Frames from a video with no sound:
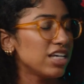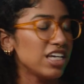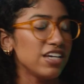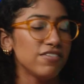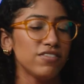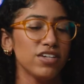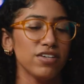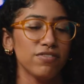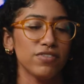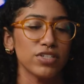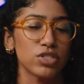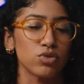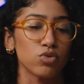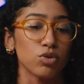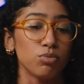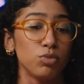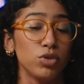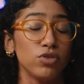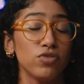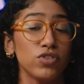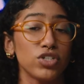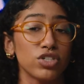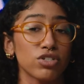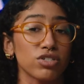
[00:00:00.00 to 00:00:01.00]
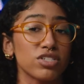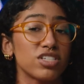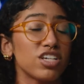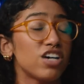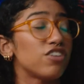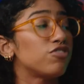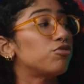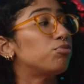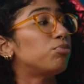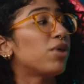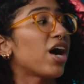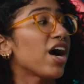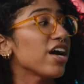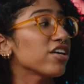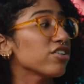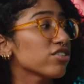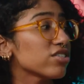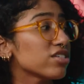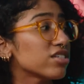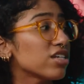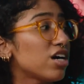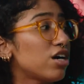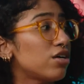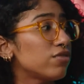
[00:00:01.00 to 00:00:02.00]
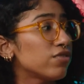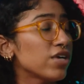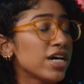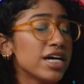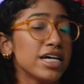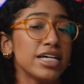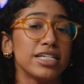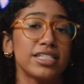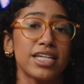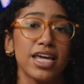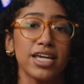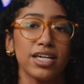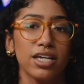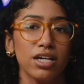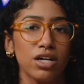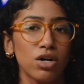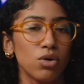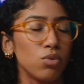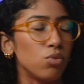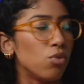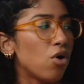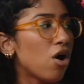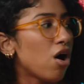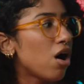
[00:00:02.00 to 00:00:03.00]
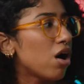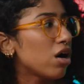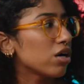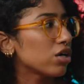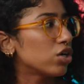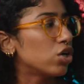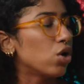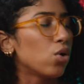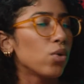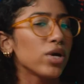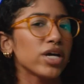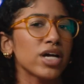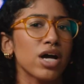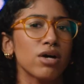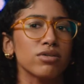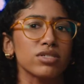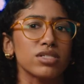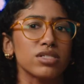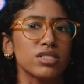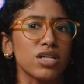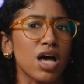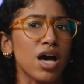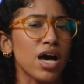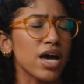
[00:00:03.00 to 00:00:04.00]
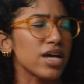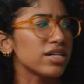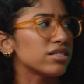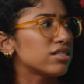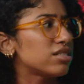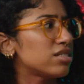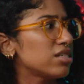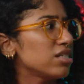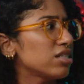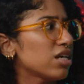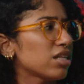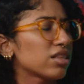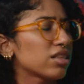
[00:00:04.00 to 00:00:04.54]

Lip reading: Even if it's removing yourself by yourself, taking a walk, going outside, seeing